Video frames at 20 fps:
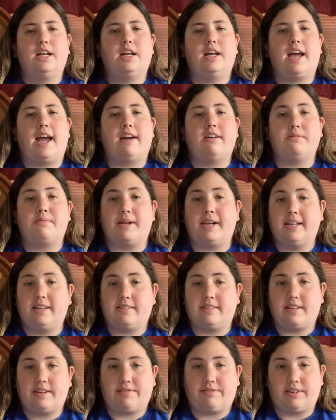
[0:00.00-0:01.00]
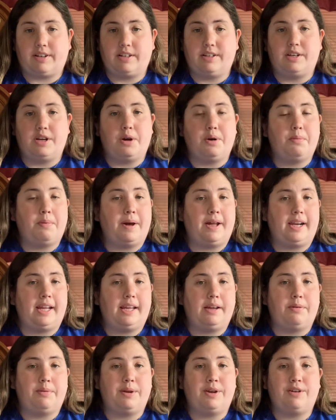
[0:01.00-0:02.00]
Everybody is different.
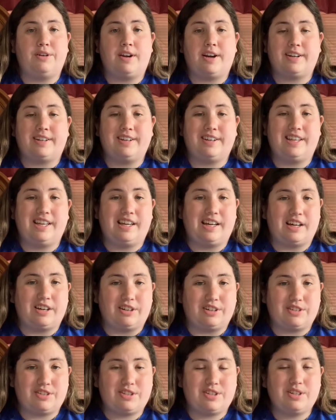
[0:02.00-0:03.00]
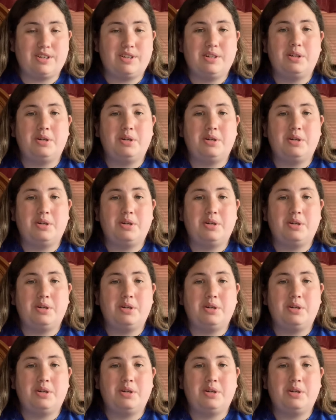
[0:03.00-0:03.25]
We are not cookie cutters.